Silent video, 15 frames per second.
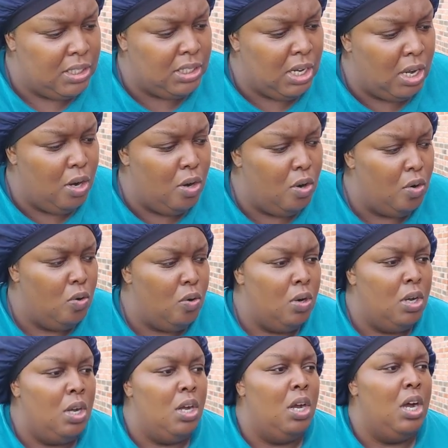so
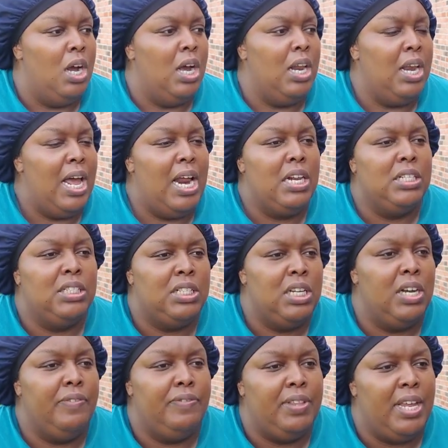a lot of
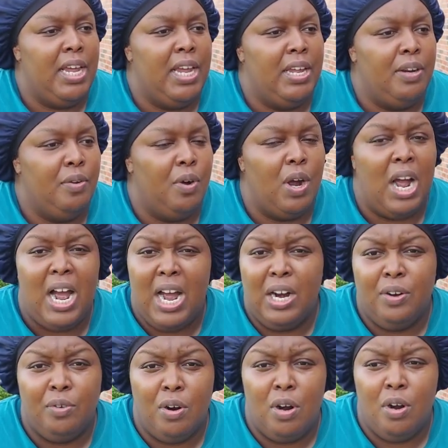stuff that I
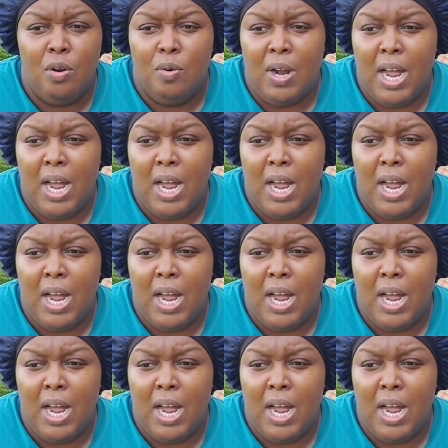grow,